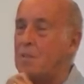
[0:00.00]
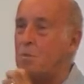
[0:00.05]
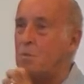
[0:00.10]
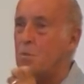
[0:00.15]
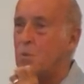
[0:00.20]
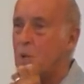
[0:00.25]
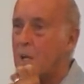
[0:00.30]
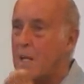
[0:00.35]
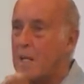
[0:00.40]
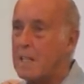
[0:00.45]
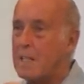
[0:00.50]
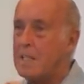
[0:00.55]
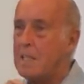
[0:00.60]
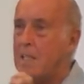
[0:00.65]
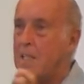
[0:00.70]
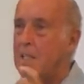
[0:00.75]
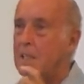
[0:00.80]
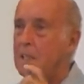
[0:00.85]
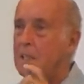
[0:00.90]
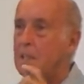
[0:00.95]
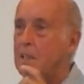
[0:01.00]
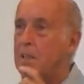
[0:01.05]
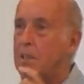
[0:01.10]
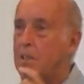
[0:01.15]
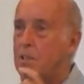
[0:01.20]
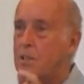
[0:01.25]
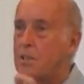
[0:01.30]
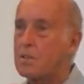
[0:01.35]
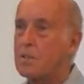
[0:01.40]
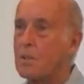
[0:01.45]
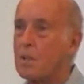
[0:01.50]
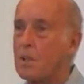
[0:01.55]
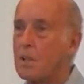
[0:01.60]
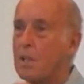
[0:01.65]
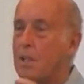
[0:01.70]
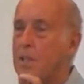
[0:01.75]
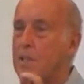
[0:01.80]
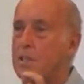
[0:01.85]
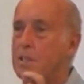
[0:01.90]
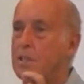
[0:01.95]
one
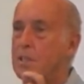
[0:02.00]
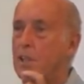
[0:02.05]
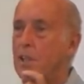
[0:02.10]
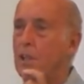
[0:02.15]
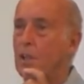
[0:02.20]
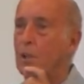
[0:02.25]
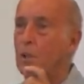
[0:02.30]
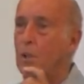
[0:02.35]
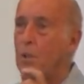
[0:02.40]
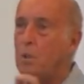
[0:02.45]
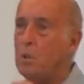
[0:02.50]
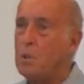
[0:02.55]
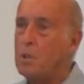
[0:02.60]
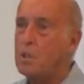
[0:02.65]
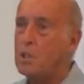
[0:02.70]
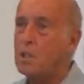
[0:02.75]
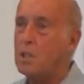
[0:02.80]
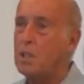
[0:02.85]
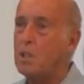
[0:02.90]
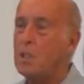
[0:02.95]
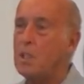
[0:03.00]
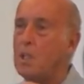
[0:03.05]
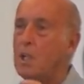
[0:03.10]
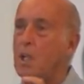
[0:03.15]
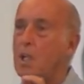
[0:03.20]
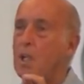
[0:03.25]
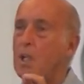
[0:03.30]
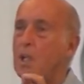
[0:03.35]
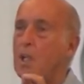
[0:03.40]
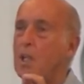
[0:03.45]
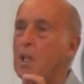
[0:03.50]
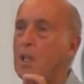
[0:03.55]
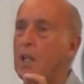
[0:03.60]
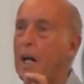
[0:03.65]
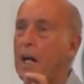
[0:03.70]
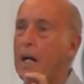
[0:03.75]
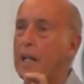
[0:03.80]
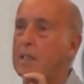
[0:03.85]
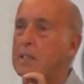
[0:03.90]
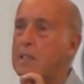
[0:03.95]
destroys the illusion
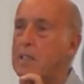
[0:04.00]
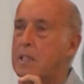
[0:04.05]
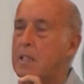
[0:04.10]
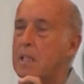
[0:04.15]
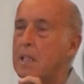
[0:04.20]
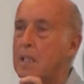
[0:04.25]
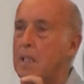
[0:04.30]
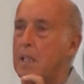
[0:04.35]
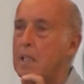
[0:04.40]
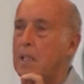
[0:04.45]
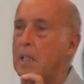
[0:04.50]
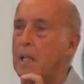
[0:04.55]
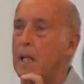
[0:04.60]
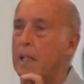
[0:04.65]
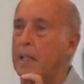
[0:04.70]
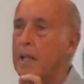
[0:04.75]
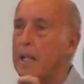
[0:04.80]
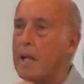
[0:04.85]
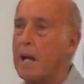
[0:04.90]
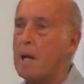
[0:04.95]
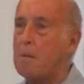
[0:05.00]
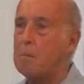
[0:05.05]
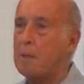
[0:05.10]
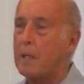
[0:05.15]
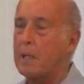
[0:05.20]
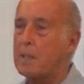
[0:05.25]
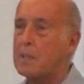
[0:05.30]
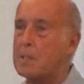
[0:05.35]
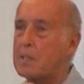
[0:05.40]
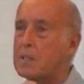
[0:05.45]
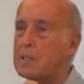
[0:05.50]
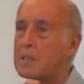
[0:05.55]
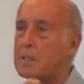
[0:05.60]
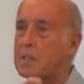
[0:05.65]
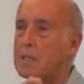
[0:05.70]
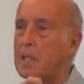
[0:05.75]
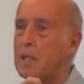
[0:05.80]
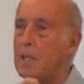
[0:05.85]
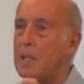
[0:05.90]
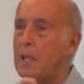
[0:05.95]
that
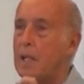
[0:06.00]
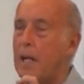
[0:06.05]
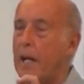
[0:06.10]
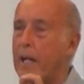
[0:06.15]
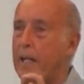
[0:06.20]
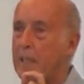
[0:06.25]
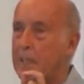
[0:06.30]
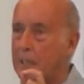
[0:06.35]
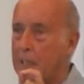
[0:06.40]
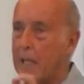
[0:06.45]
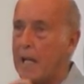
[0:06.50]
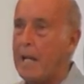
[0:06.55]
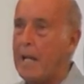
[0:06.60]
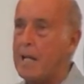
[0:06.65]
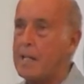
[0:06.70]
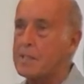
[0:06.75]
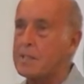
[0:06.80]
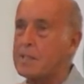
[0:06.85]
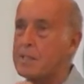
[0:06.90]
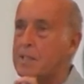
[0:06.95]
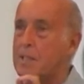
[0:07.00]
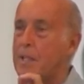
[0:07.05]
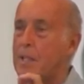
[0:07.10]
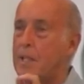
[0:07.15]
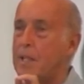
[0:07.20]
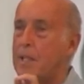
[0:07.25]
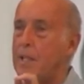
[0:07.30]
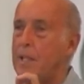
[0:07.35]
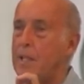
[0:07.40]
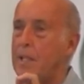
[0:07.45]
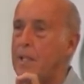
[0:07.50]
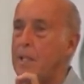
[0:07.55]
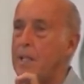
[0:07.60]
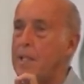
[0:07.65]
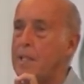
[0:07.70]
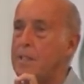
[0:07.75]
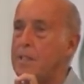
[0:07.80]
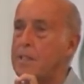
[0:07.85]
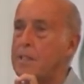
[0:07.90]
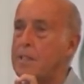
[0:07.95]
economics and class
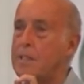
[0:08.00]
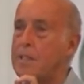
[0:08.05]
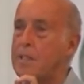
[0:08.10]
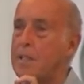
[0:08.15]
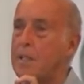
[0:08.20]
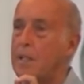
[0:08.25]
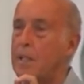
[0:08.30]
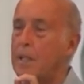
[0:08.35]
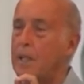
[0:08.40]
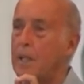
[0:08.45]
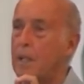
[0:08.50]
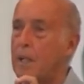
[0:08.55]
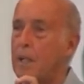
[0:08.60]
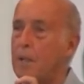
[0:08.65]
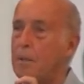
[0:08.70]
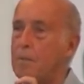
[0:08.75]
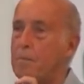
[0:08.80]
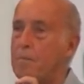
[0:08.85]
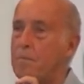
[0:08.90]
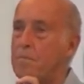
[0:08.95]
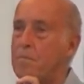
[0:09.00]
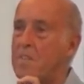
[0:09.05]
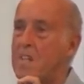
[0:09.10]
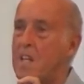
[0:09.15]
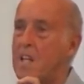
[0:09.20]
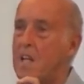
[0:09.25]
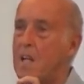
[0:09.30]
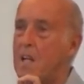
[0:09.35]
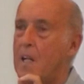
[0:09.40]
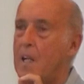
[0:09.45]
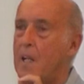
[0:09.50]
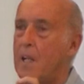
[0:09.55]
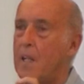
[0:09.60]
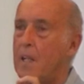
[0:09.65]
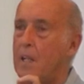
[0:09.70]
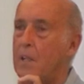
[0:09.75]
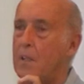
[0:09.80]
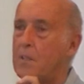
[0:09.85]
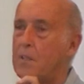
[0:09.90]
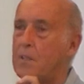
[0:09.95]
is, um,
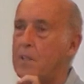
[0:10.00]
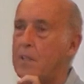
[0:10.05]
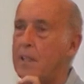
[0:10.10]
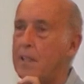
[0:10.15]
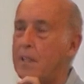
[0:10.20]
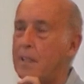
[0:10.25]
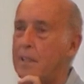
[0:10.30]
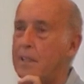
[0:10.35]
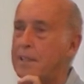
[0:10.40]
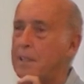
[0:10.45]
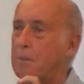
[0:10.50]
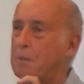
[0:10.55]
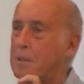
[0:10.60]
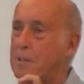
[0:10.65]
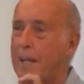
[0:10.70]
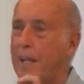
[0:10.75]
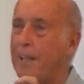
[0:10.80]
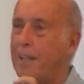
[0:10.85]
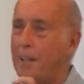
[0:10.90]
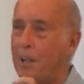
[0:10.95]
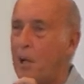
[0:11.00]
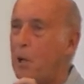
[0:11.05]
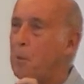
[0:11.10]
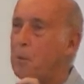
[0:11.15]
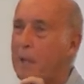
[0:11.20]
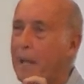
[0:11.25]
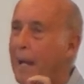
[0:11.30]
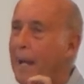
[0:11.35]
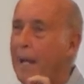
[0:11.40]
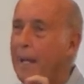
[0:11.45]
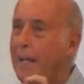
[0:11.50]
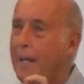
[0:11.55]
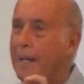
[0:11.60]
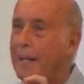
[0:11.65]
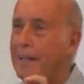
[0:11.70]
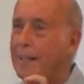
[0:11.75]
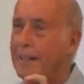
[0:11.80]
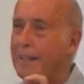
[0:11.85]
is shall we say, okay,